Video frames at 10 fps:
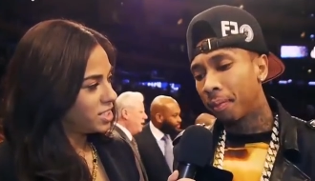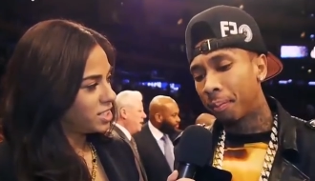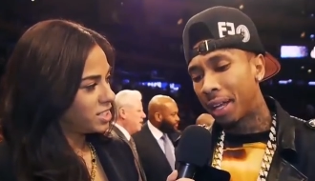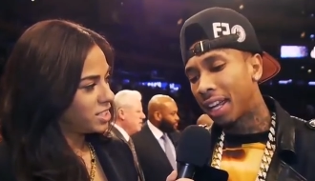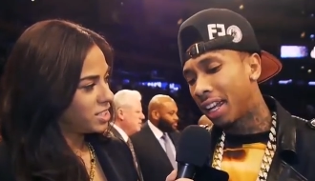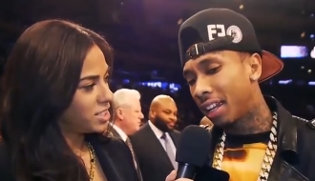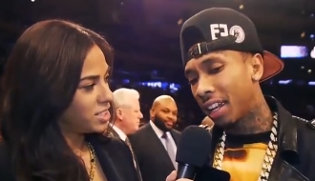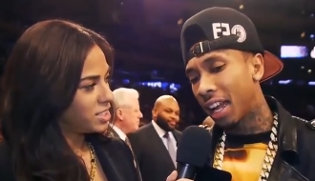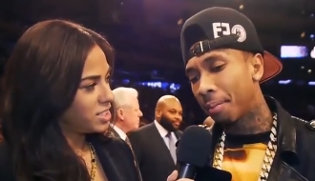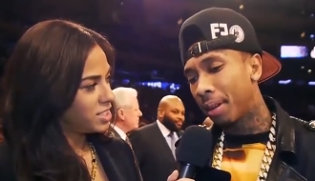Speaker 1: Biggie,
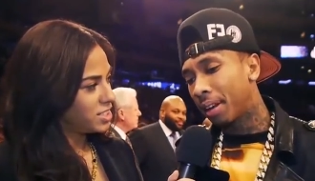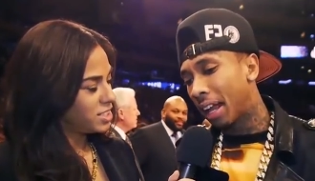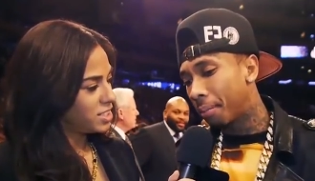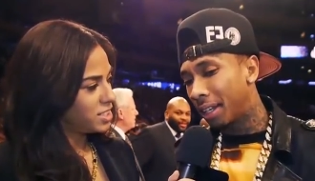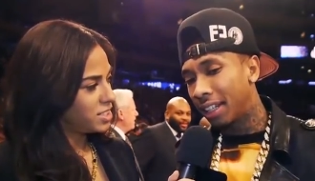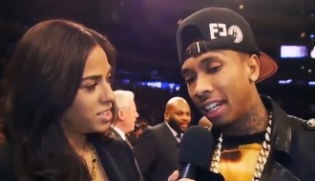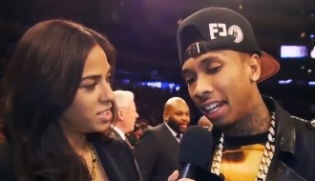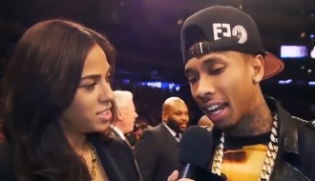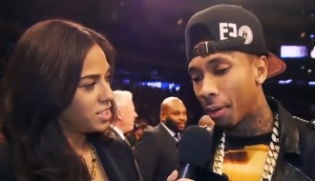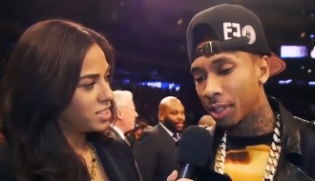him and
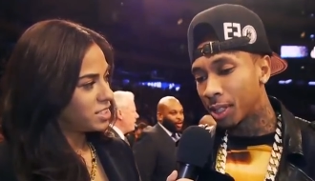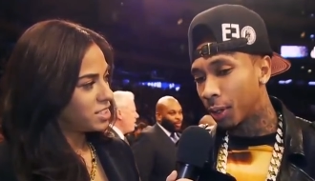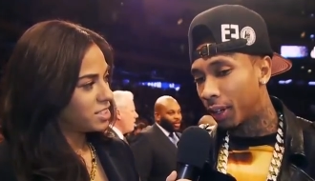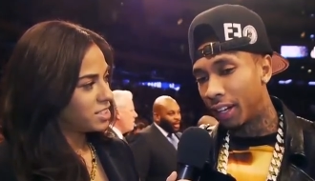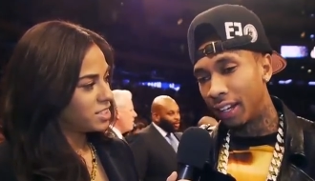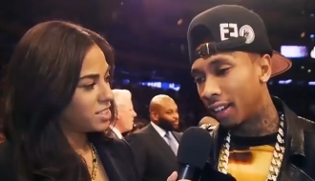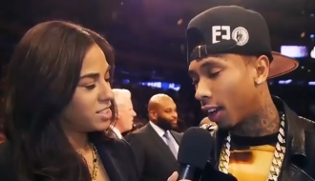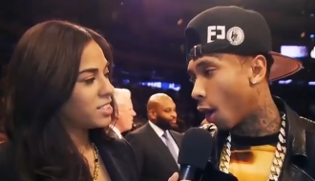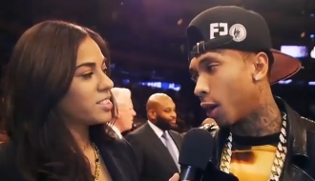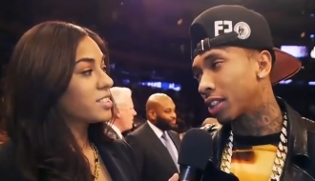Diddy, they was doing it
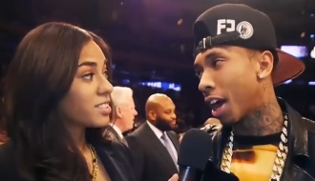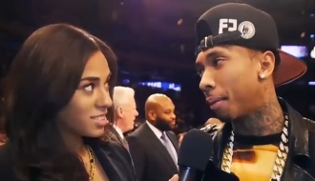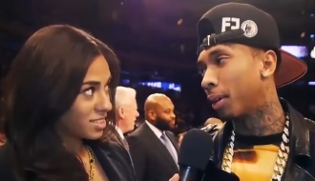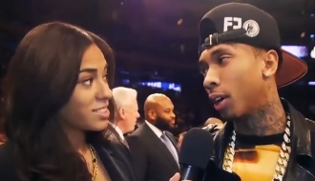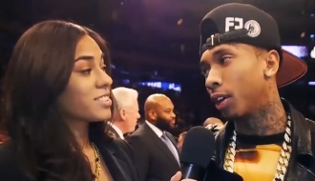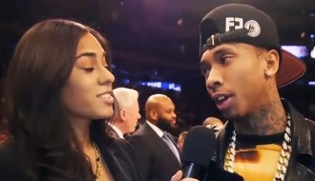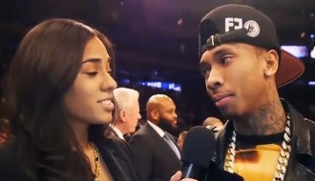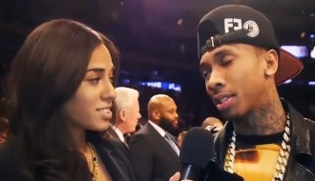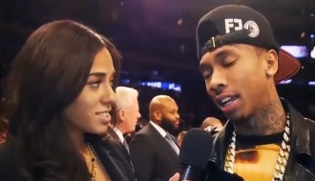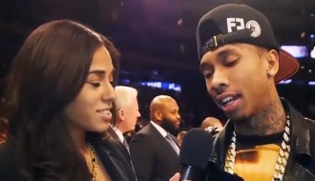a long time ago, you know
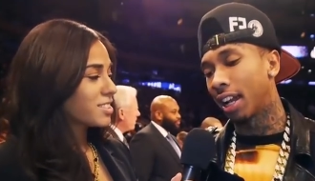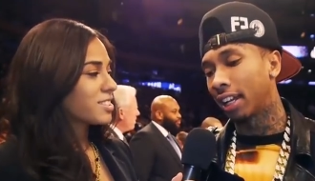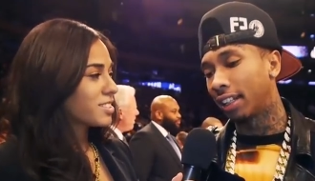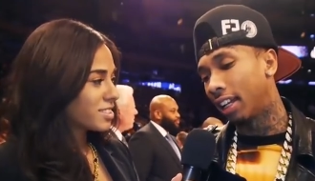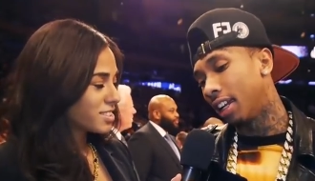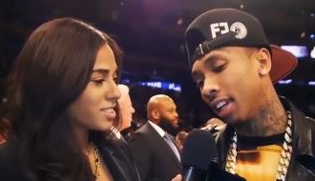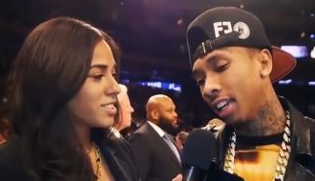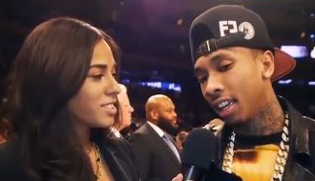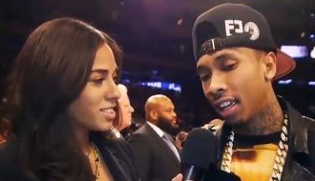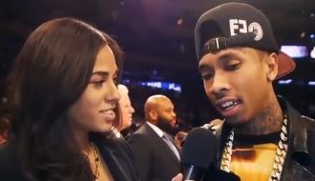what I'm saying? Like, Diddy,
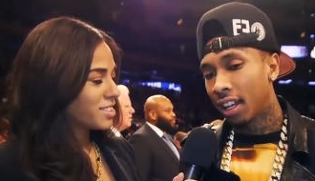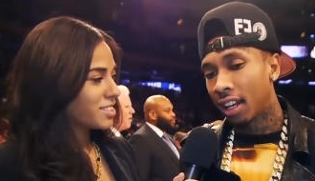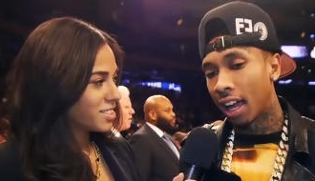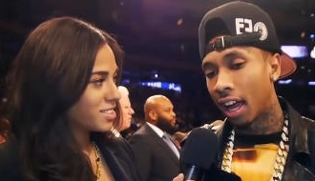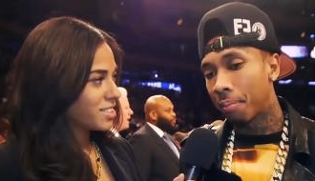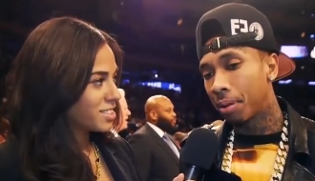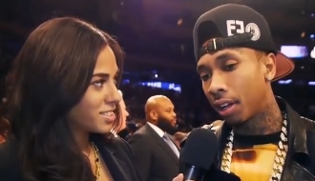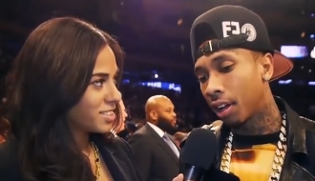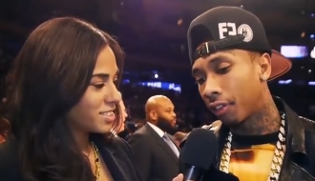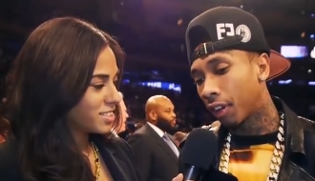like, I've
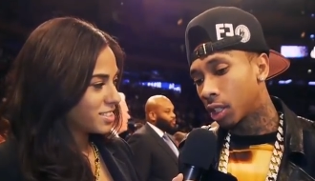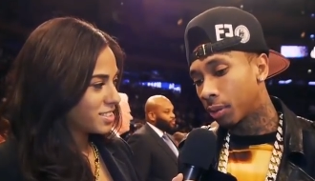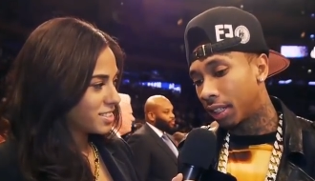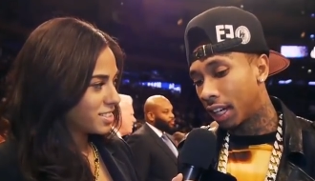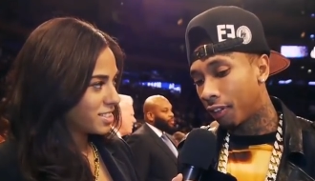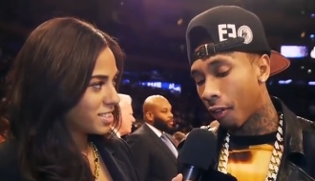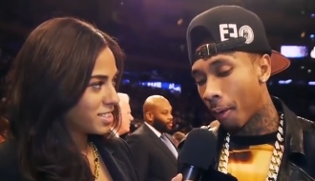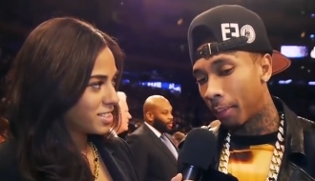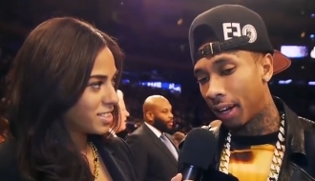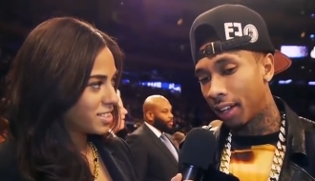been good friends with Diddy for
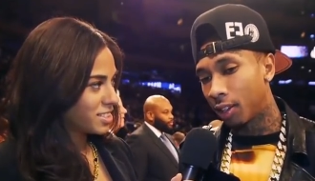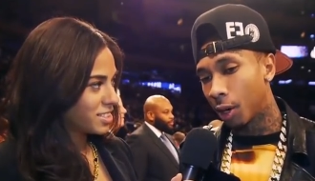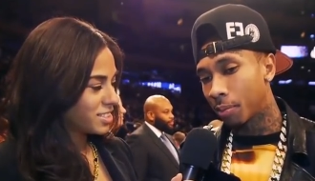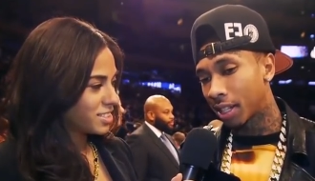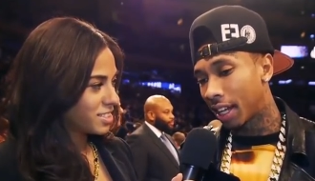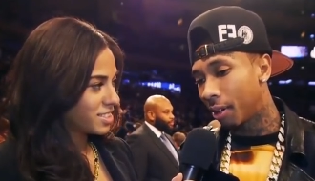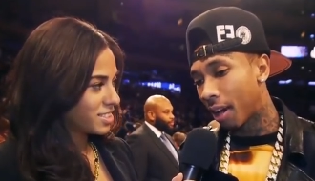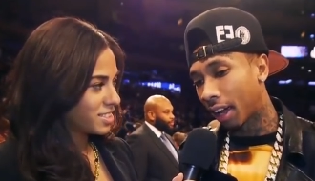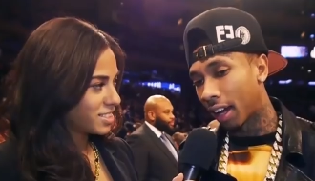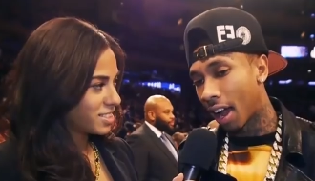a minute, you know what I'm saying? He
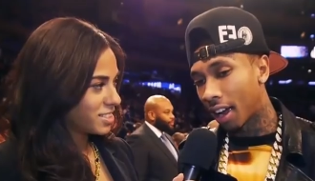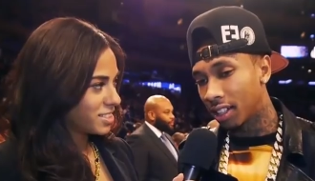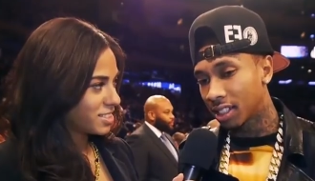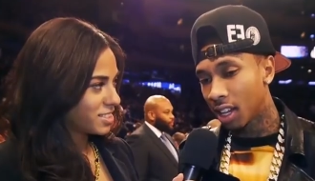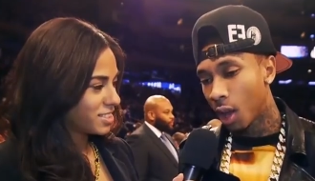recognized